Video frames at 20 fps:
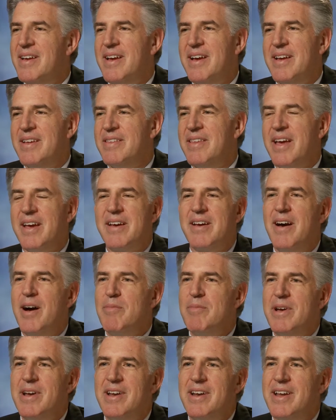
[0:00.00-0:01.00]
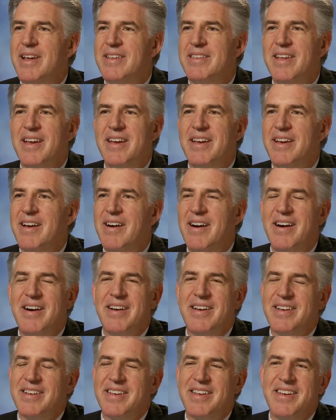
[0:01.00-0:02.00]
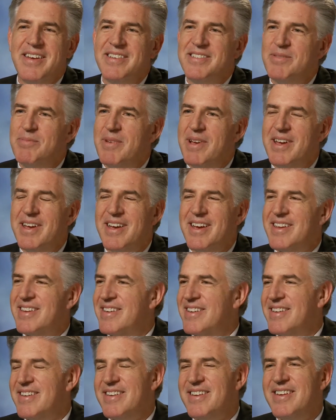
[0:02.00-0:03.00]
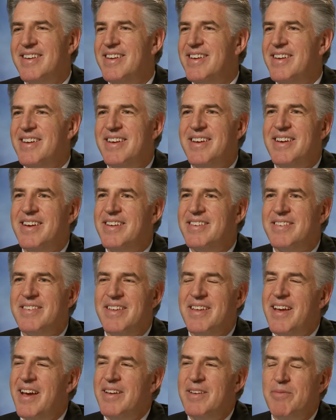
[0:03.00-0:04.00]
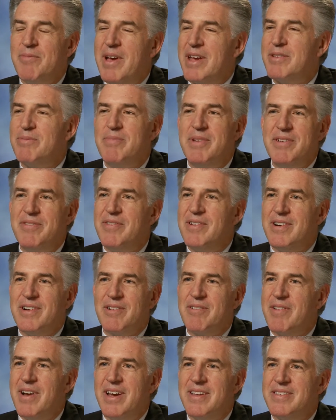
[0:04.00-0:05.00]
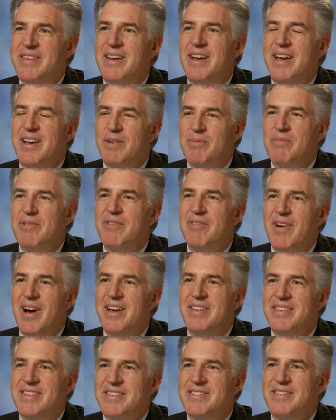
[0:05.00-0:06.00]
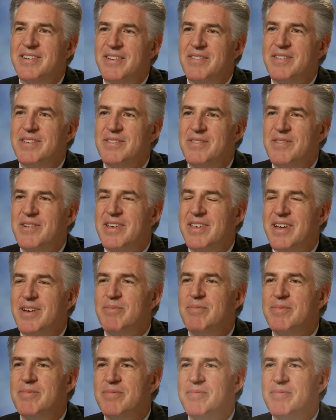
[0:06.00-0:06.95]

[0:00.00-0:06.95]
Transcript: They come in and they hug and kiss me, and it, it makes me feel great that I can provide this service for them.